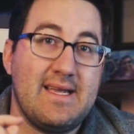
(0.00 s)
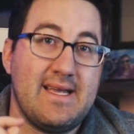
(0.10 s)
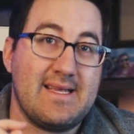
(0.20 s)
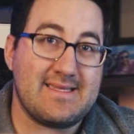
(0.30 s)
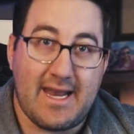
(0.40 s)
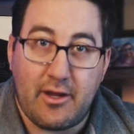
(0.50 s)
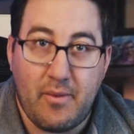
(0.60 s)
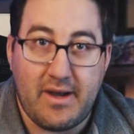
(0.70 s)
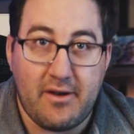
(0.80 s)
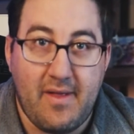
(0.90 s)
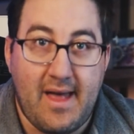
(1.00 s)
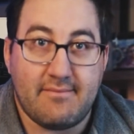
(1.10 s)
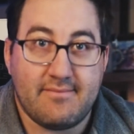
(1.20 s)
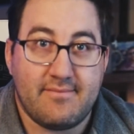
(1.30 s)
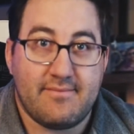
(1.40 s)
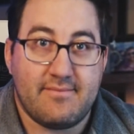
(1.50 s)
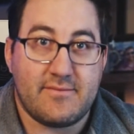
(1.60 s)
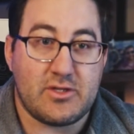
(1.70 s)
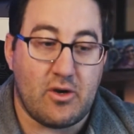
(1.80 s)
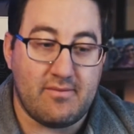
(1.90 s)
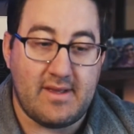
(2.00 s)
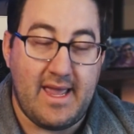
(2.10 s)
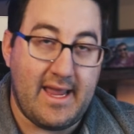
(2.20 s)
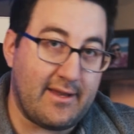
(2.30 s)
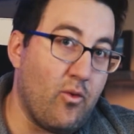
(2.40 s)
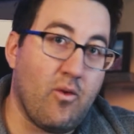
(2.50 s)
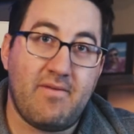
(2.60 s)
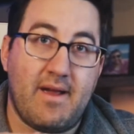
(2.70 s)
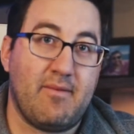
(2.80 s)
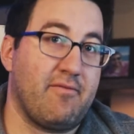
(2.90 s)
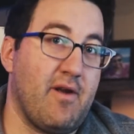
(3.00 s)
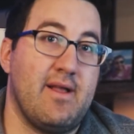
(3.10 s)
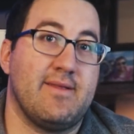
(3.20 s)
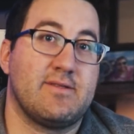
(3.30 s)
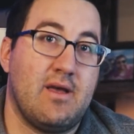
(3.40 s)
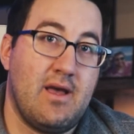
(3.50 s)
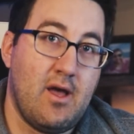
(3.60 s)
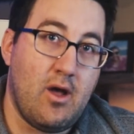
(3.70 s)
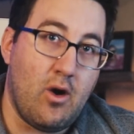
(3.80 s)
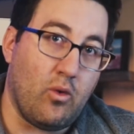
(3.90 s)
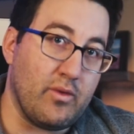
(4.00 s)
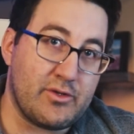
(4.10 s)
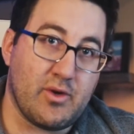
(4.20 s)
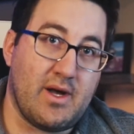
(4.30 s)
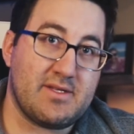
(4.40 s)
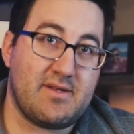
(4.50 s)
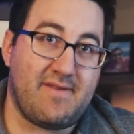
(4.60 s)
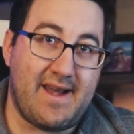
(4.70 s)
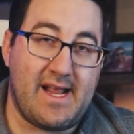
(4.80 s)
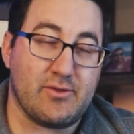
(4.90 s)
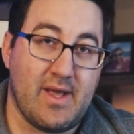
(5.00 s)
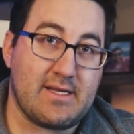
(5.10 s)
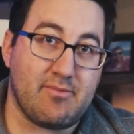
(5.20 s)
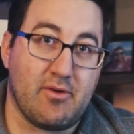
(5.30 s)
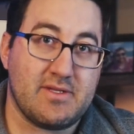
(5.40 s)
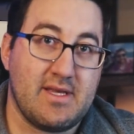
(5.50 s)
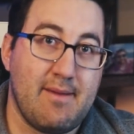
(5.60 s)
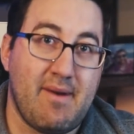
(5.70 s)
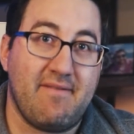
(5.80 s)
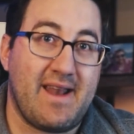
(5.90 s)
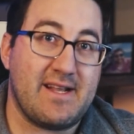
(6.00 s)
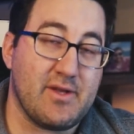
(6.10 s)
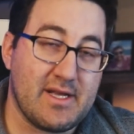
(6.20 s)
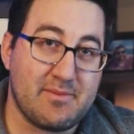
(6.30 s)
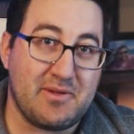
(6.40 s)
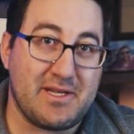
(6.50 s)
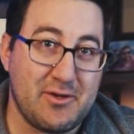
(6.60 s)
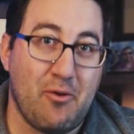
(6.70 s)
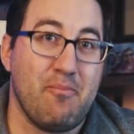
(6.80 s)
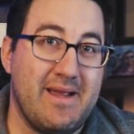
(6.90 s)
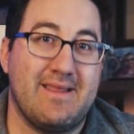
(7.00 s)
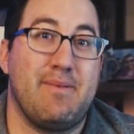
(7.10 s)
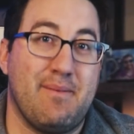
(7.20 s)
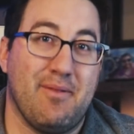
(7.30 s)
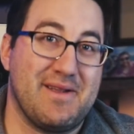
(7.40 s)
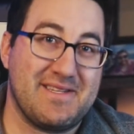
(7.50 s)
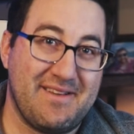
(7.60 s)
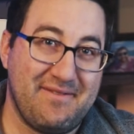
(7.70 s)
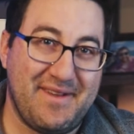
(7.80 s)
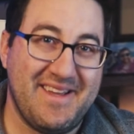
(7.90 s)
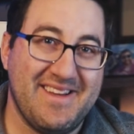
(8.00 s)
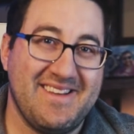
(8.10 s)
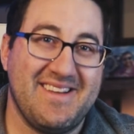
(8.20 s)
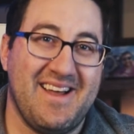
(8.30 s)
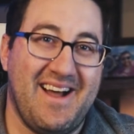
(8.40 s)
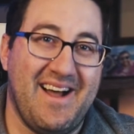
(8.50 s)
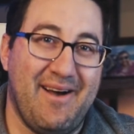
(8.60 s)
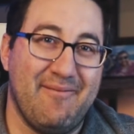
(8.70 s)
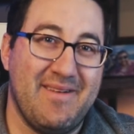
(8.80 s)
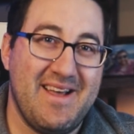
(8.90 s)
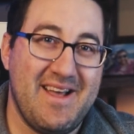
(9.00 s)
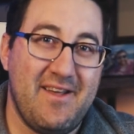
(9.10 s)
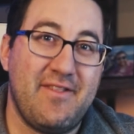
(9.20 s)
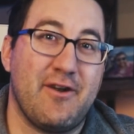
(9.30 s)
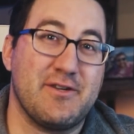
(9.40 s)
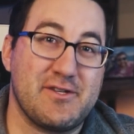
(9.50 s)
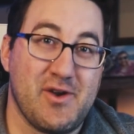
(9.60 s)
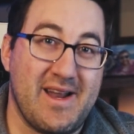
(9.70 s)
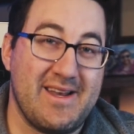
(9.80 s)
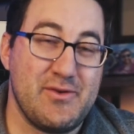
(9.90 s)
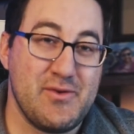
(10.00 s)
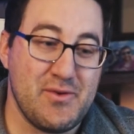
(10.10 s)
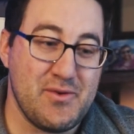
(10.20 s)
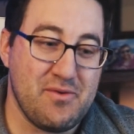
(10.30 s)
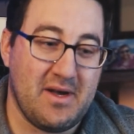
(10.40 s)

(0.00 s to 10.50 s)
is not a good way to do that. So ignore family, friends, only trust financial experts. And by financial experts, I don't mean the people on TV that are just trying to